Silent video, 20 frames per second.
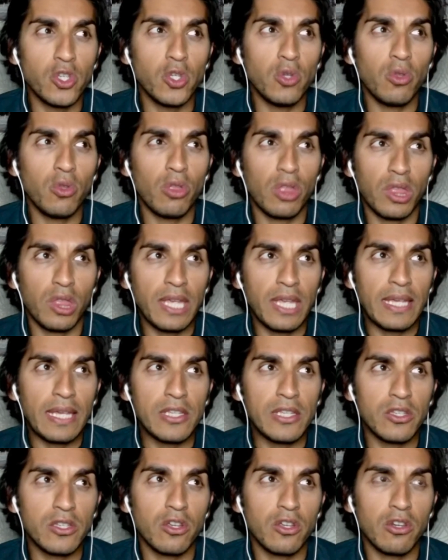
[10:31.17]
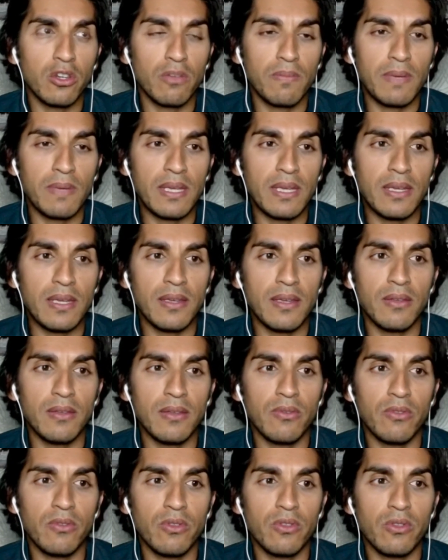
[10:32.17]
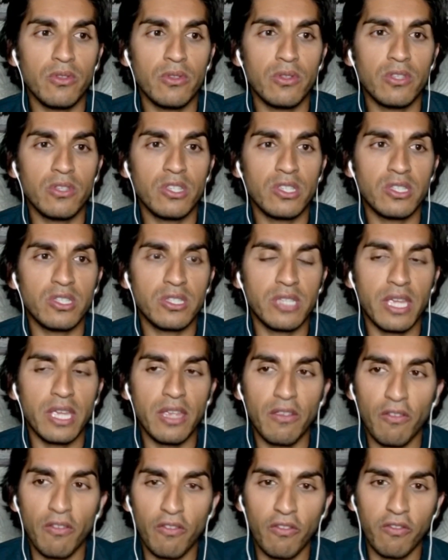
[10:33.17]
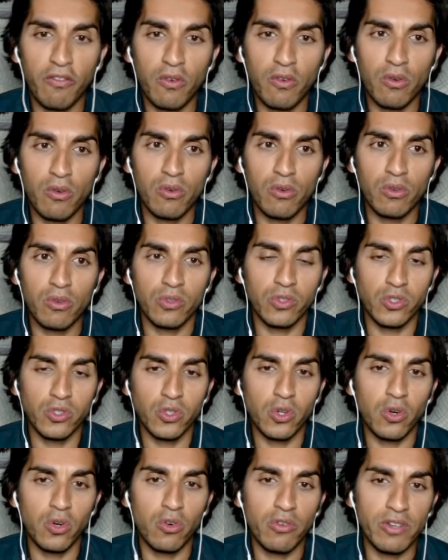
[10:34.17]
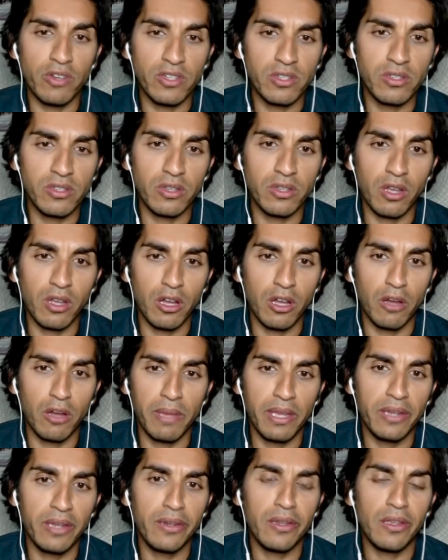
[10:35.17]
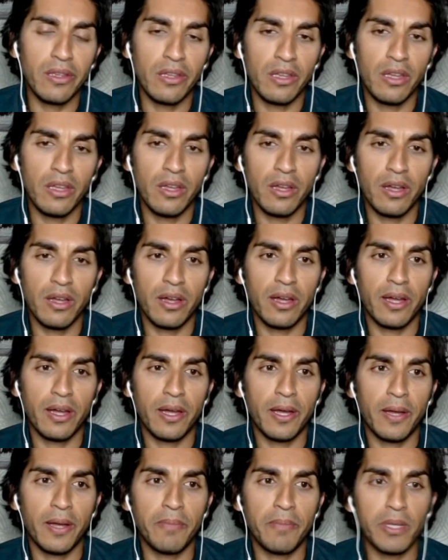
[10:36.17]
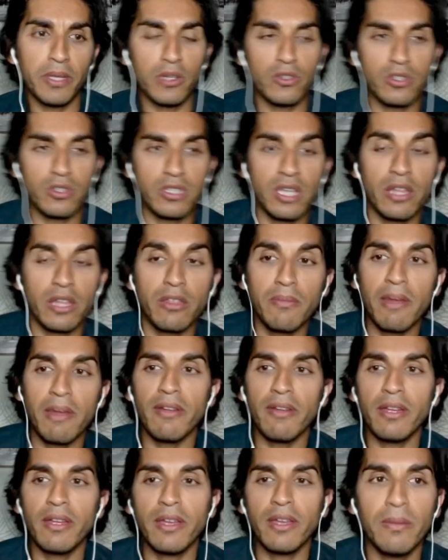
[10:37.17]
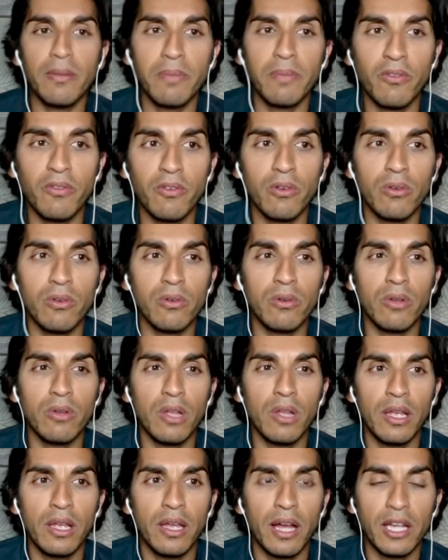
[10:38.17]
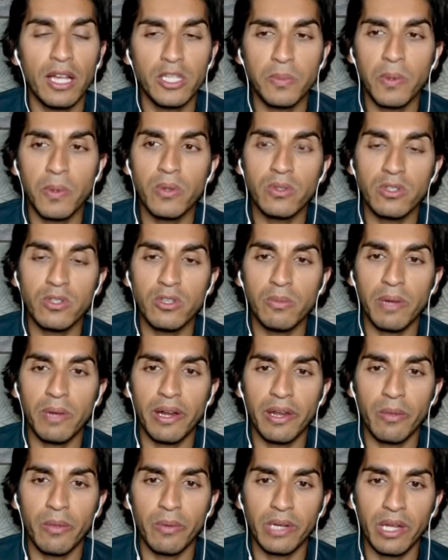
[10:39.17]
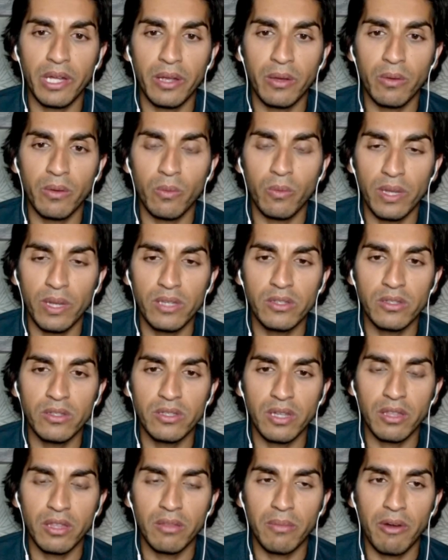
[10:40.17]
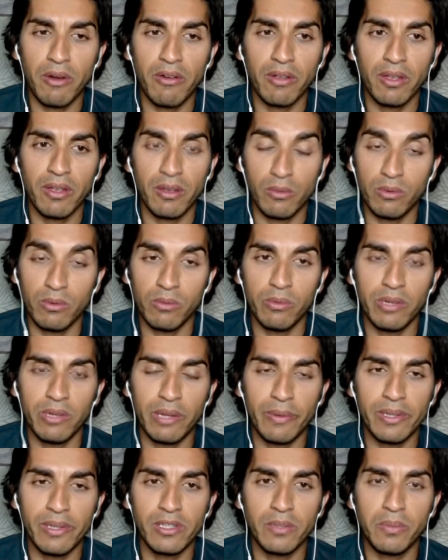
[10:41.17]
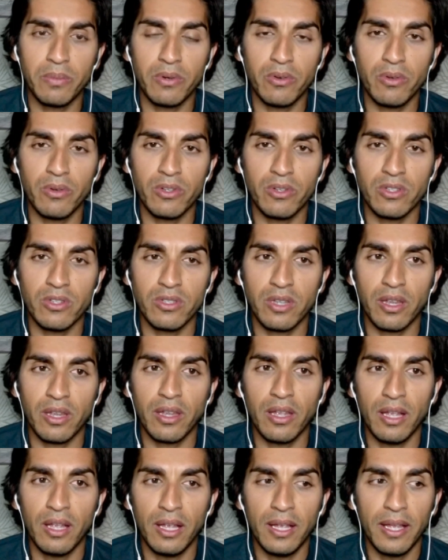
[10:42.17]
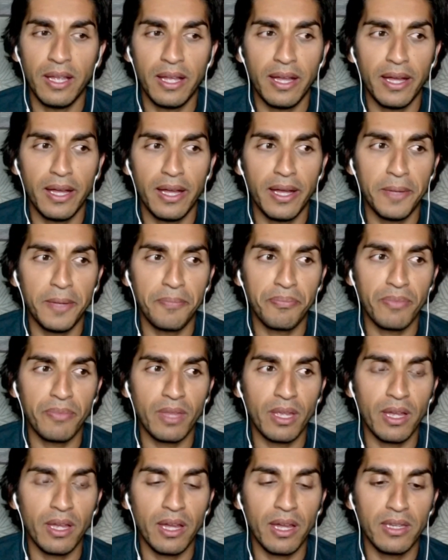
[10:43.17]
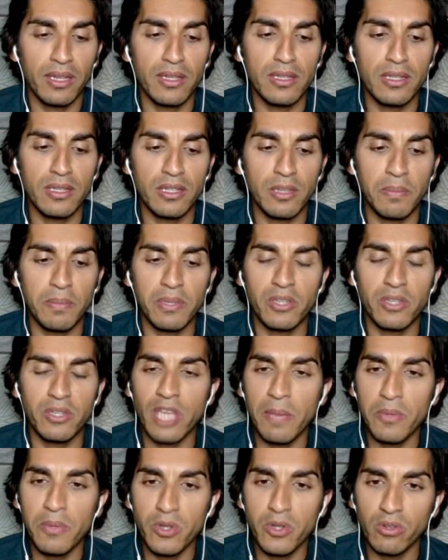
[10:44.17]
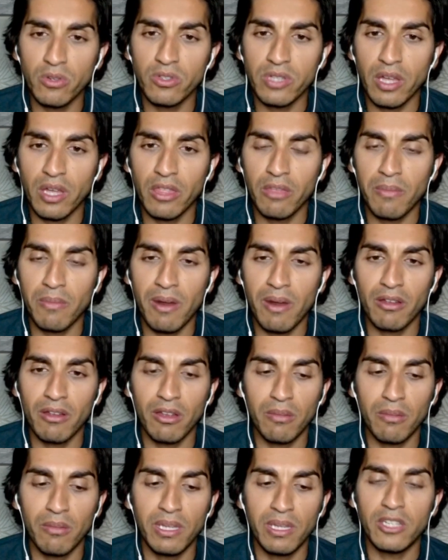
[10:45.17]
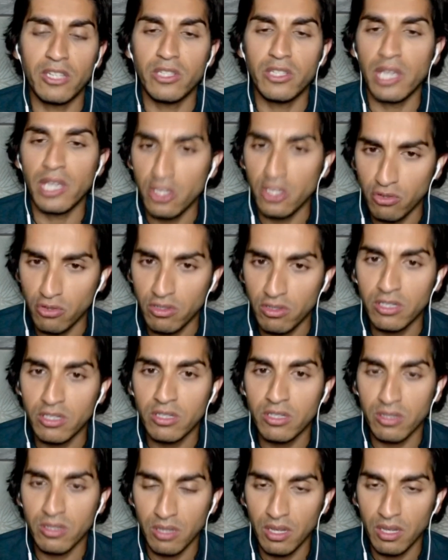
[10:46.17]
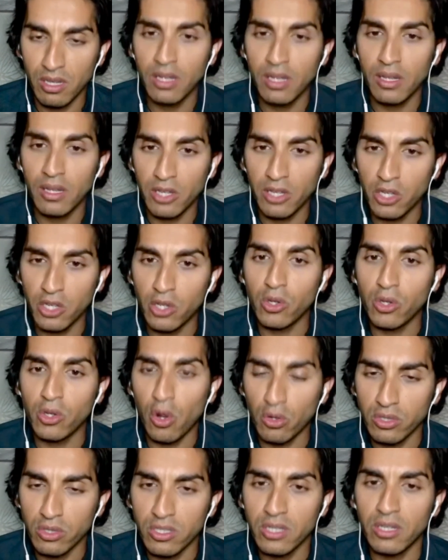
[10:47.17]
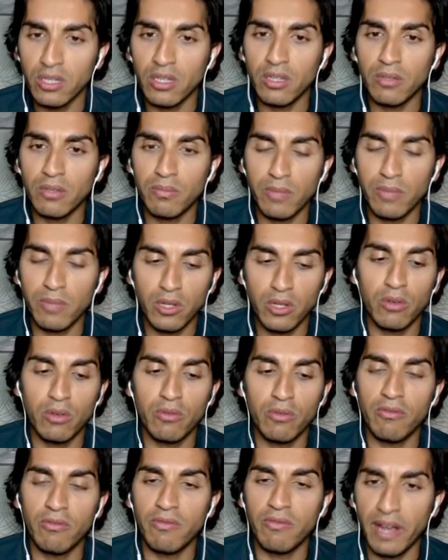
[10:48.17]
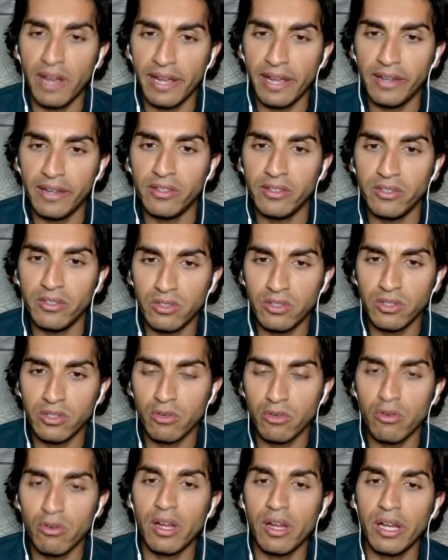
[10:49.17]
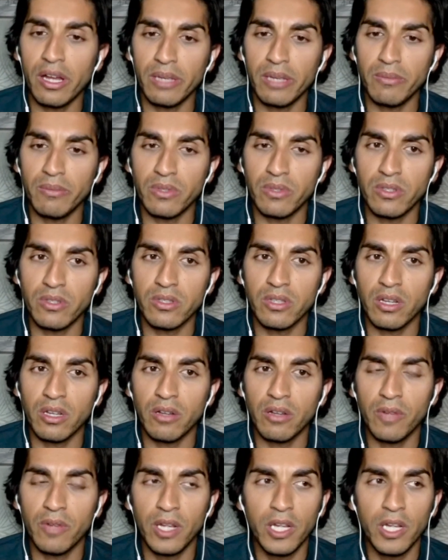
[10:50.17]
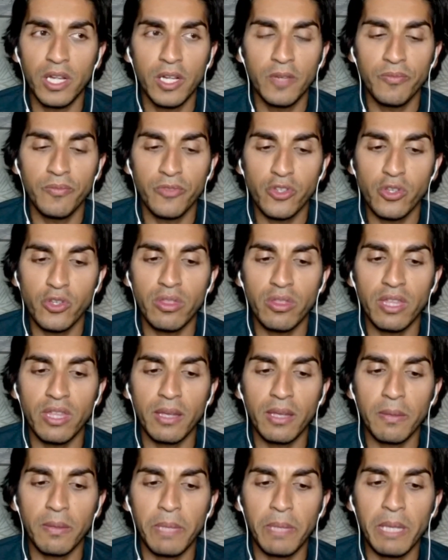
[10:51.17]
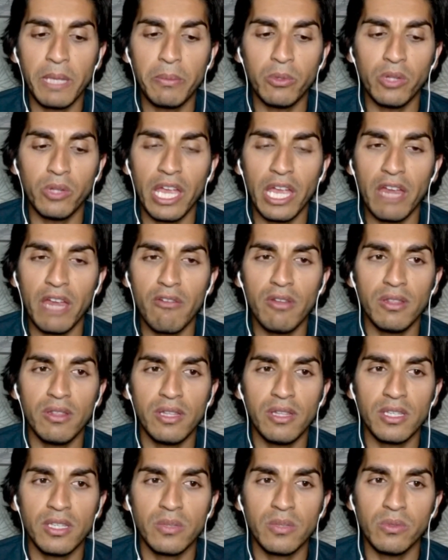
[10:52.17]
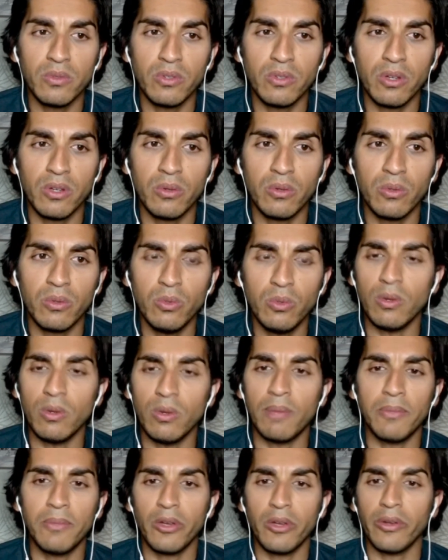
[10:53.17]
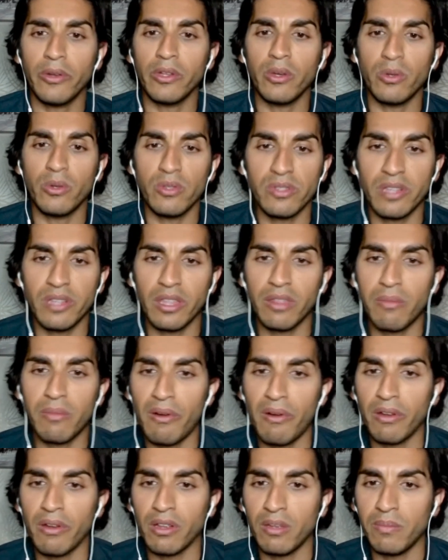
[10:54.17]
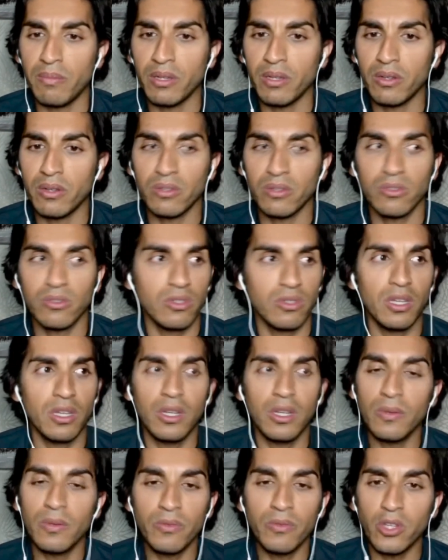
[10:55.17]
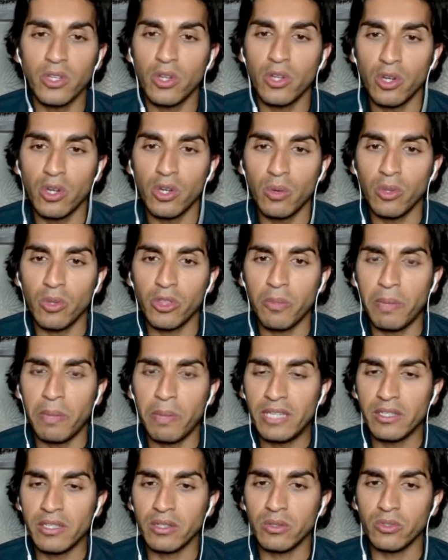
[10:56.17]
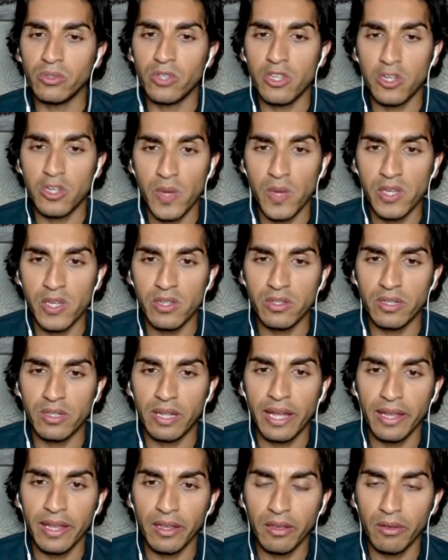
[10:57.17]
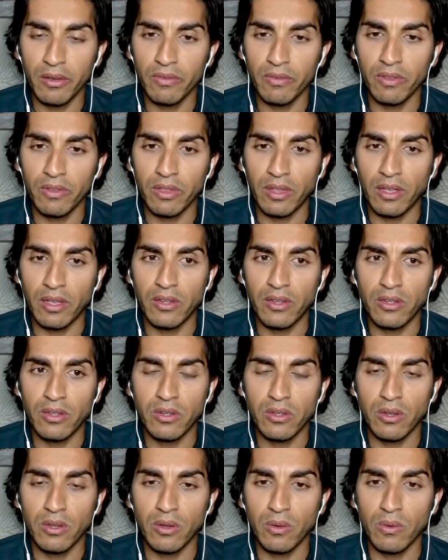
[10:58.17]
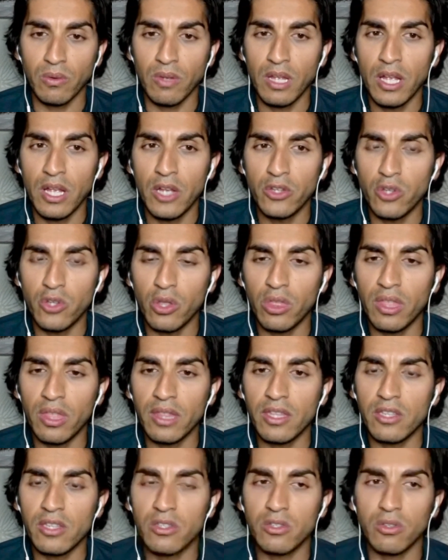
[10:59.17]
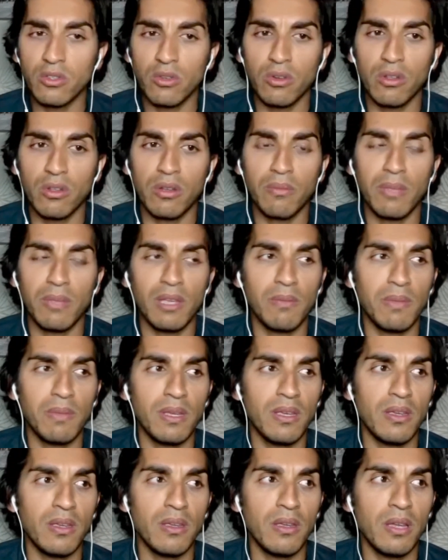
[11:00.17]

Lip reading: think it's going to be safe for tourists to come in? Because South America, before I spoke to you about it when I went to South America, or when I went to Peru, I should say, and the perception of South America being a dangerous, continent, violence, crimes and stuff. Do you think people hearing this will go, "Ooh, I'm not going to go to South America because you don't know what the political situation is like over there"? So, do you think this is going to maybe